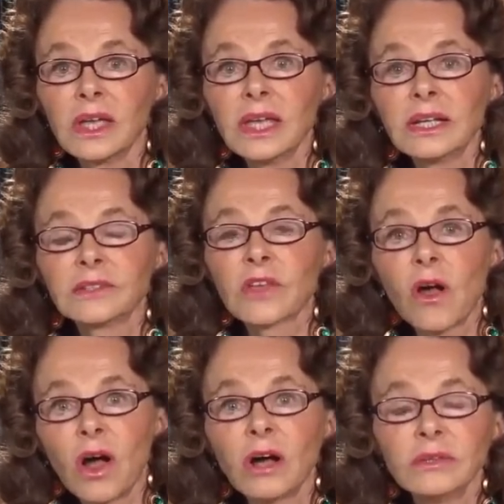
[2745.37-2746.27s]
it has
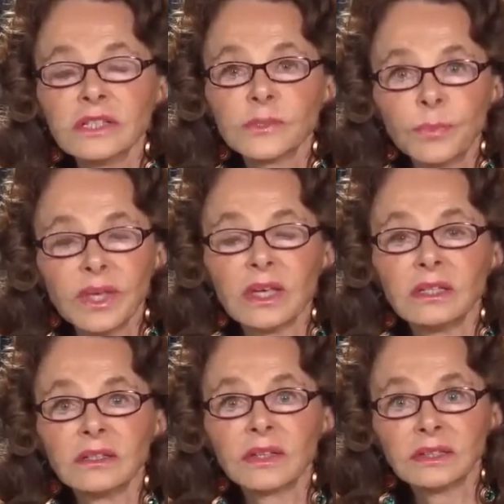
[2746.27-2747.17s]
always
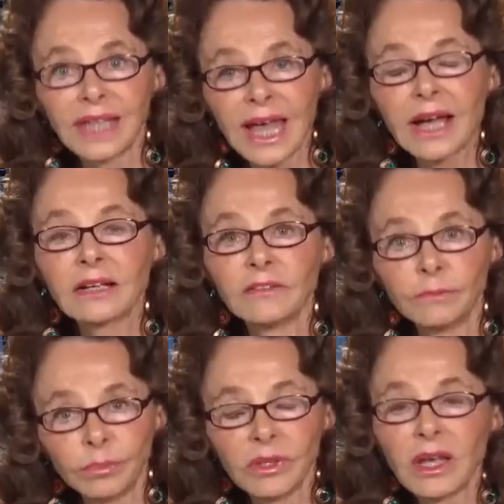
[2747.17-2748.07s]
been the lack
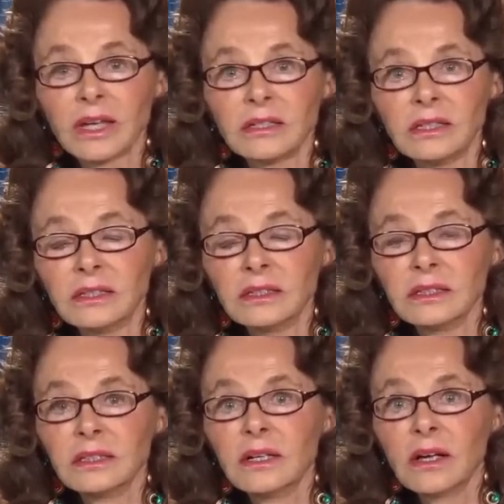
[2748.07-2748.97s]
of blood
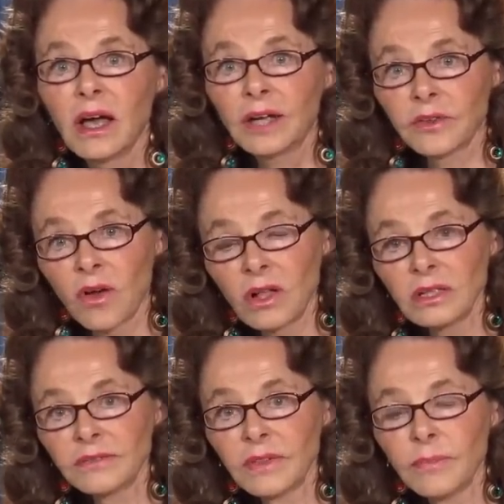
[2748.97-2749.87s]
on all
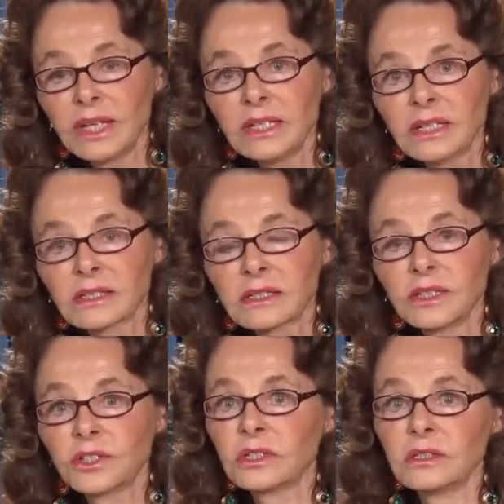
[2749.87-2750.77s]
of the many
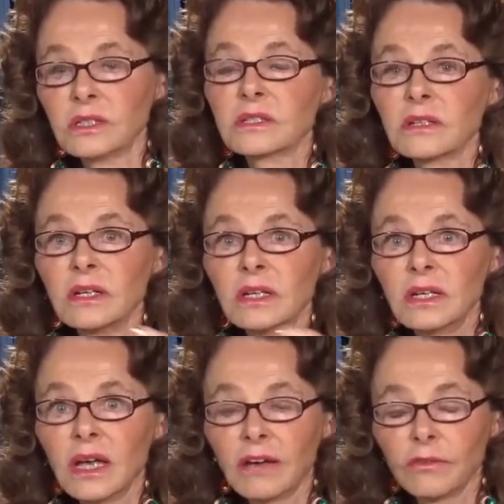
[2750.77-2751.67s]
excisions
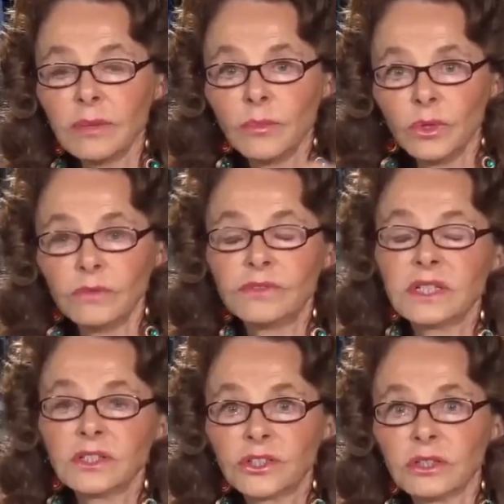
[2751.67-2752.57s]
of removed
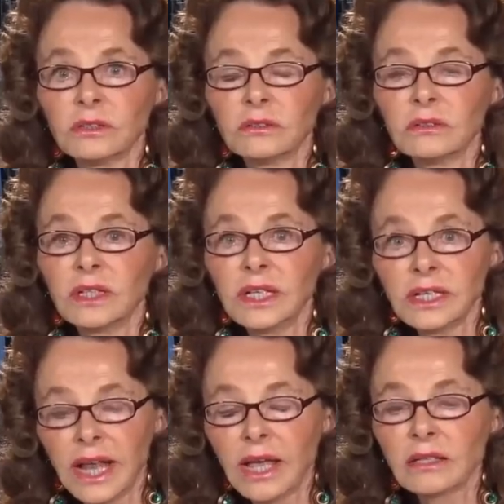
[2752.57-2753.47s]
tissue
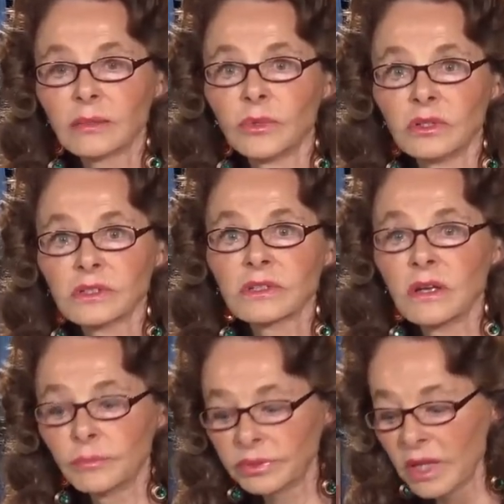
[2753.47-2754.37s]
in animals,
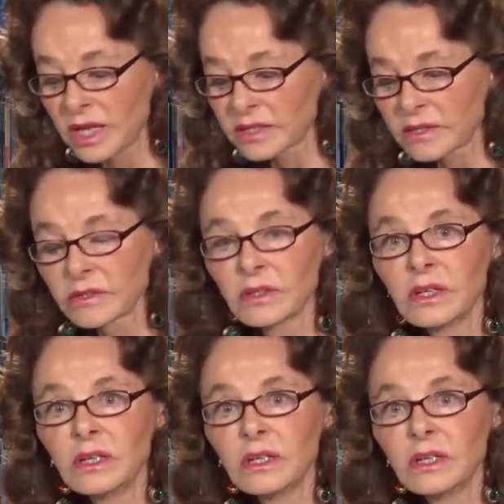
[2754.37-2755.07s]
plus